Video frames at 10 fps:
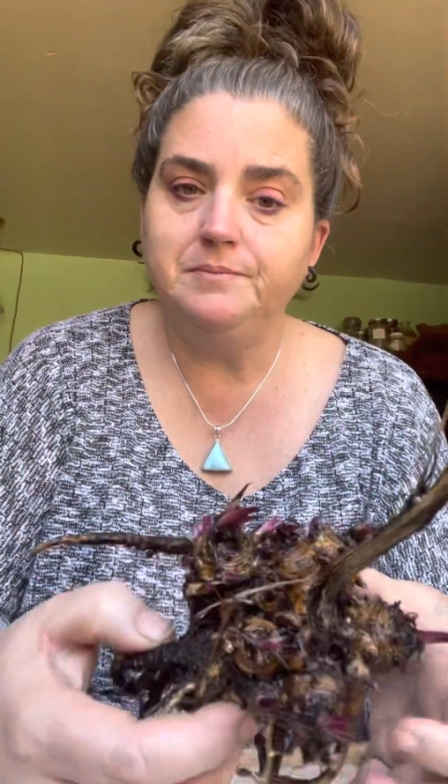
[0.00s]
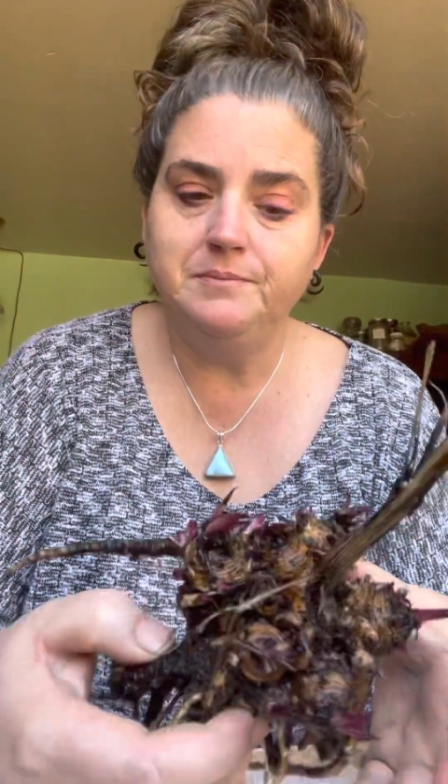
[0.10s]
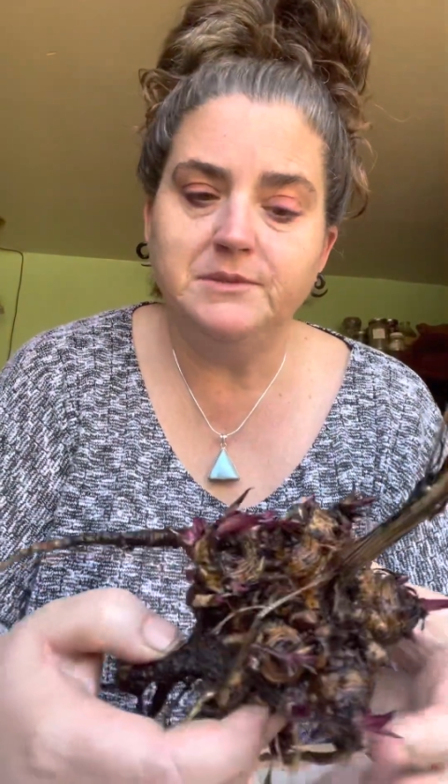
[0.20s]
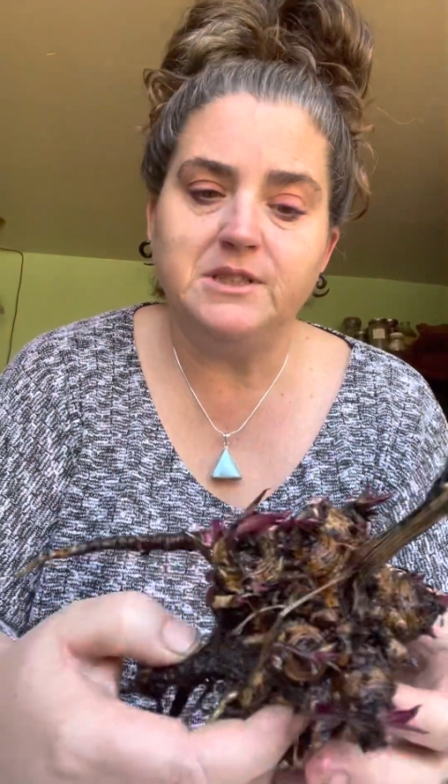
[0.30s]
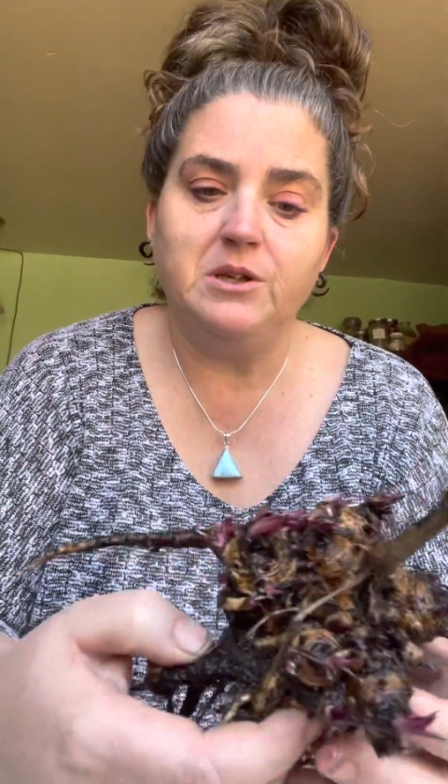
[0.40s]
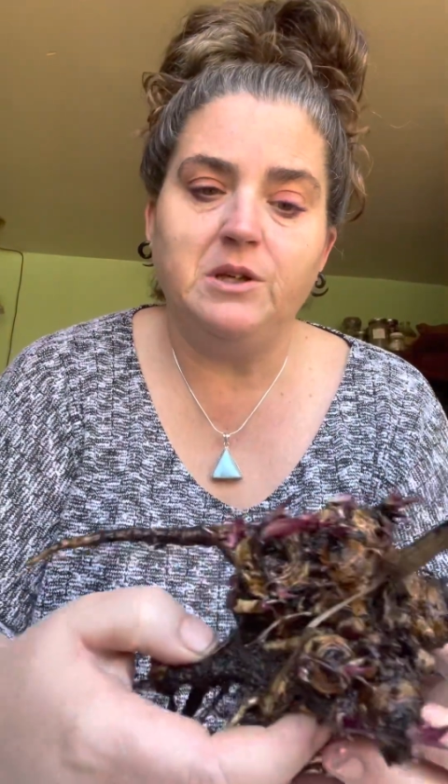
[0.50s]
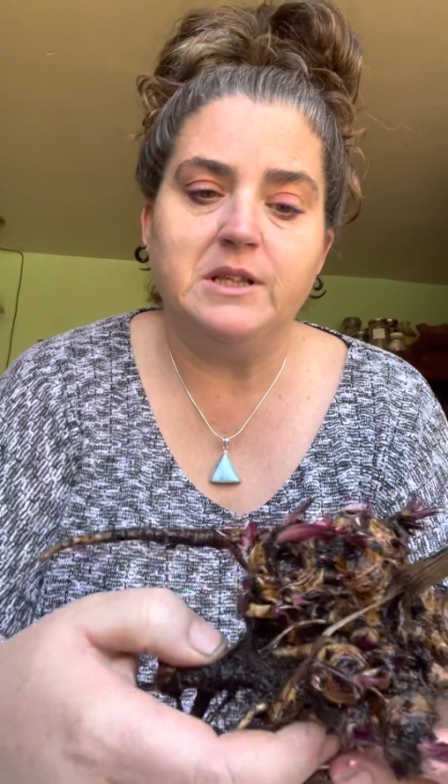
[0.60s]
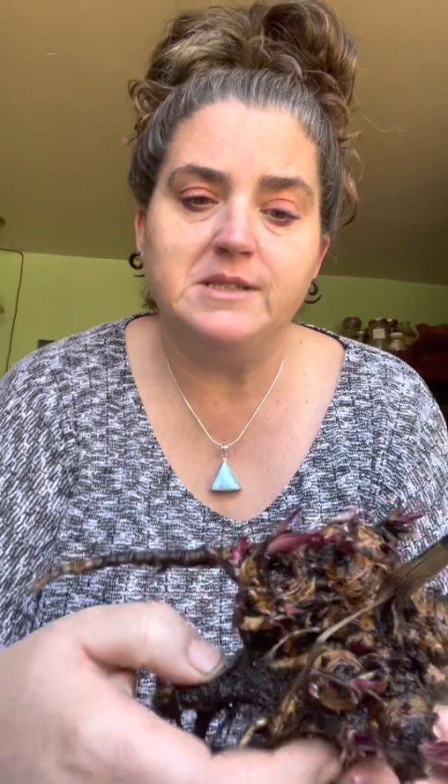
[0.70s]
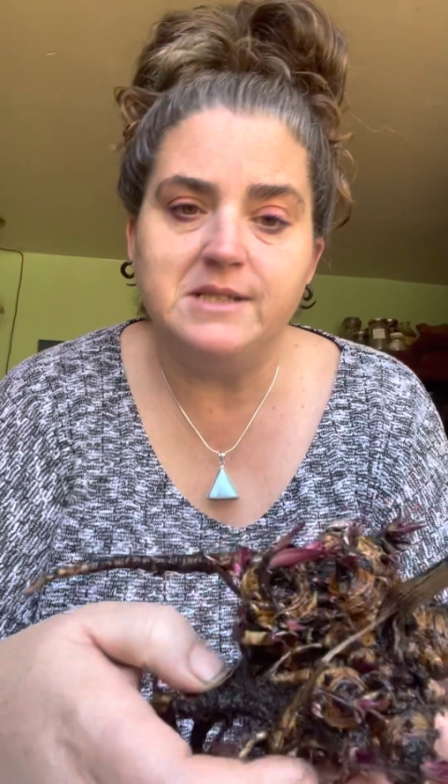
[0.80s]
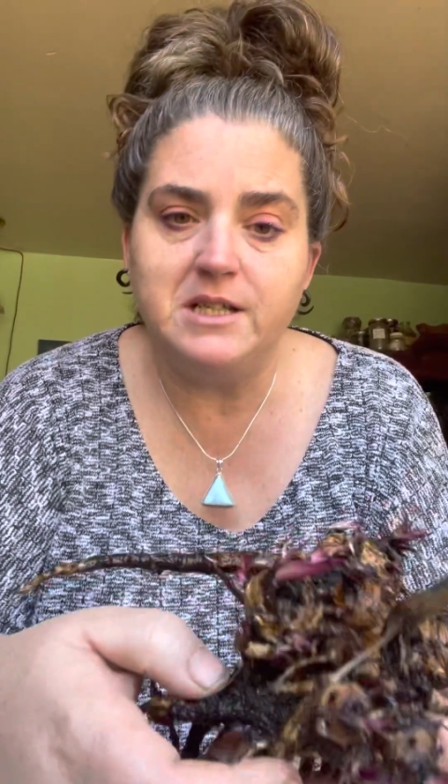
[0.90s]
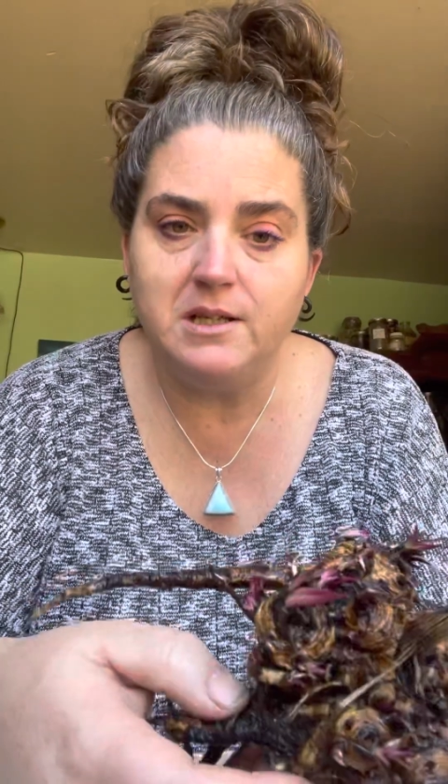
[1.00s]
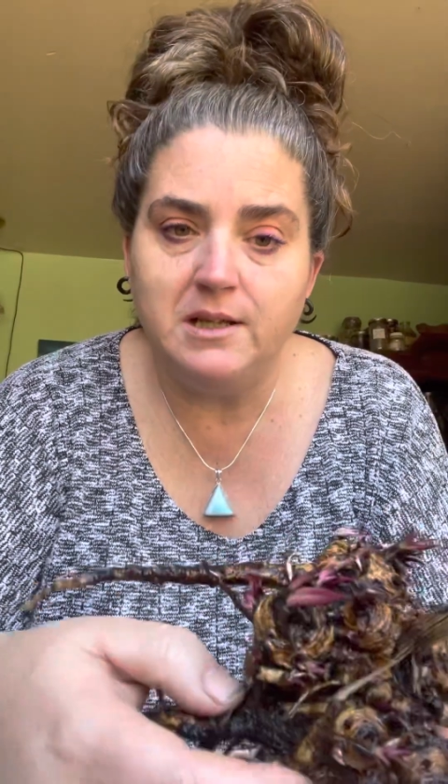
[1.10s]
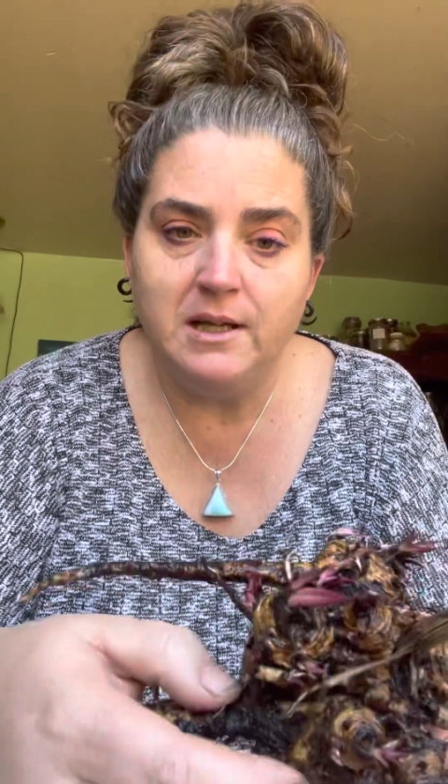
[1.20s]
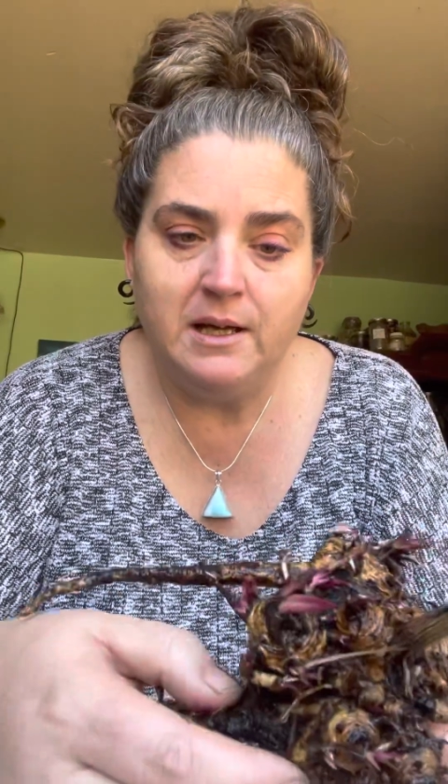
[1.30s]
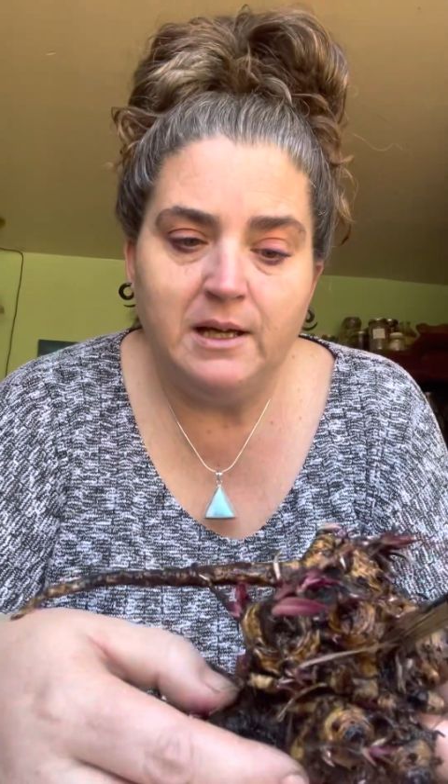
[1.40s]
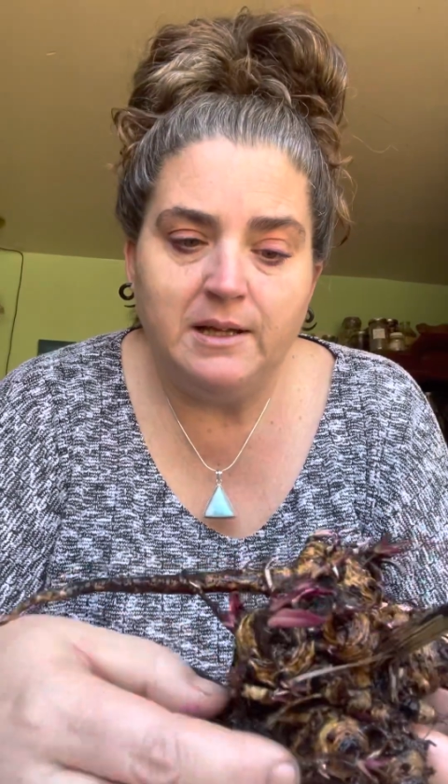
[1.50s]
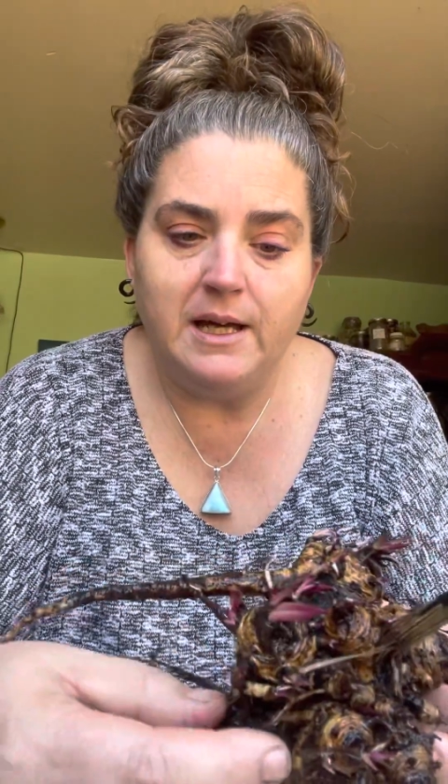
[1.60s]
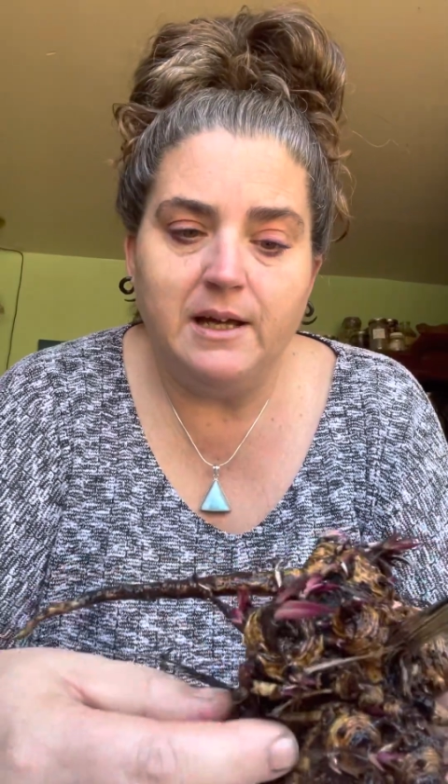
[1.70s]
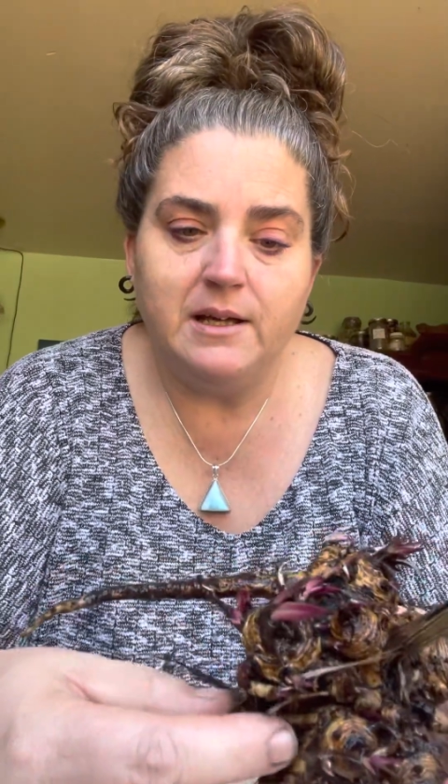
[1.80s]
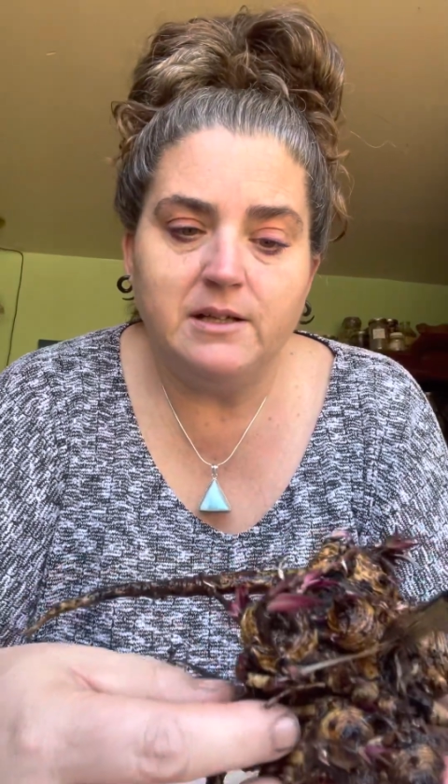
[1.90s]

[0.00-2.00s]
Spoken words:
So you can see that